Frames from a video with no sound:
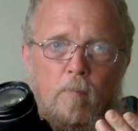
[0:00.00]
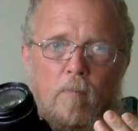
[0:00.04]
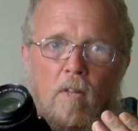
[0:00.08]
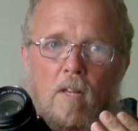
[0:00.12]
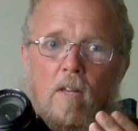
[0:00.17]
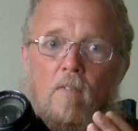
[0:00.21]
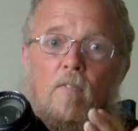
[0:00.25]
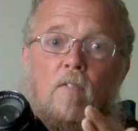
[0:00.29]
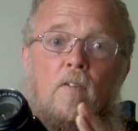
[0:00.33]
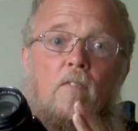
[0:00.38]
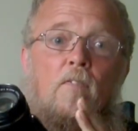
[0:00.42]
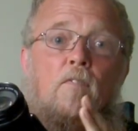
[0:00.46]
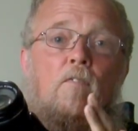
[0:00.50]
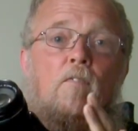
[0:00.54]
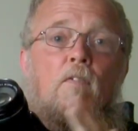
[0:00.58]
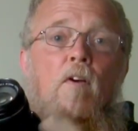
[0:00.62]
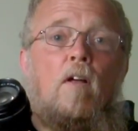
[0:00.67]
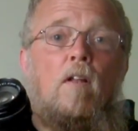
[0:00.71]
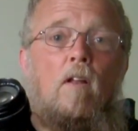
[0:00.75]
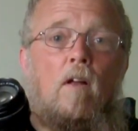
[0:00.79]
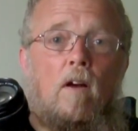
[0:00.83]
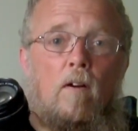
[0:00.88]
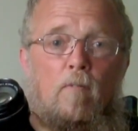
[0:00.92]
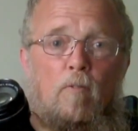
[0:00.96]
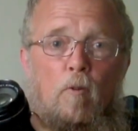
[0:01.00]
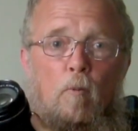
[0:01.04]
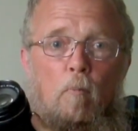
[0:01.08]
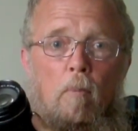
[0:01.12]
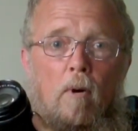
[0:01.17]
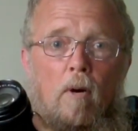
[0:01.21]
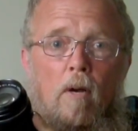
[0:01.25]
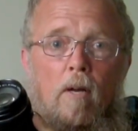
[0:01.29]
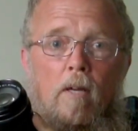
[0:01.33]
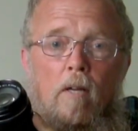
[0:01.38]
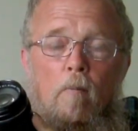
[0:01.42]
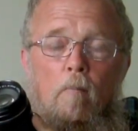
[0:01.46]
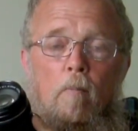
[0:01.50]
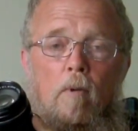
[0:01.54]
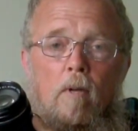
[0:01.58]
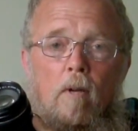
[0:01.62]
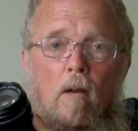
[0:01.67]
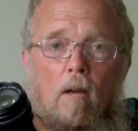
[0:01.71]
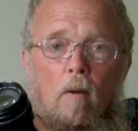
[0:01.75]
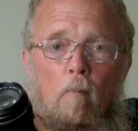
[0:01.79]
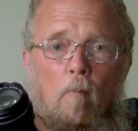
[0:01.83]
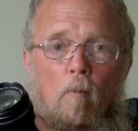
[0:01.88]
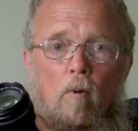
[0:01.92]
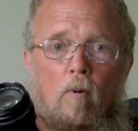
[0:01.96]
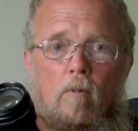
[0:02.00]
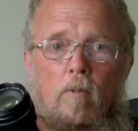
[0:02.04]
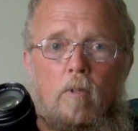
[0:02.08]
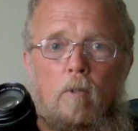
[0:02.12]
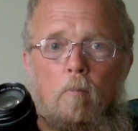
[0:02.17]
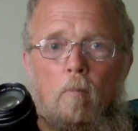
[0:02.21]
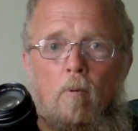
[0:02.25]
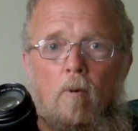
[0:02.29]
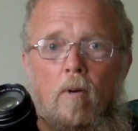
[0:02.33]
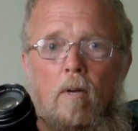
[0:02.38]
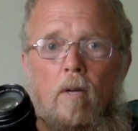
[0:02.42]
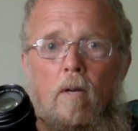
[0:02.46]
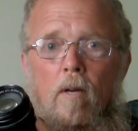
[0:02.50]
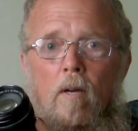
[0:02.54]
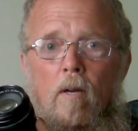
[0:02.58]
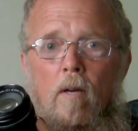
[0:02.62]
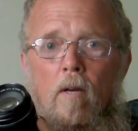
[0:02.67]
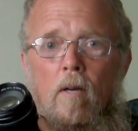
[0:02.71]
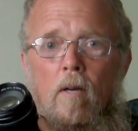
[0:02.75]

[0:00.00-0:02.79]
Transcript: If it fell off the bike and became road debris,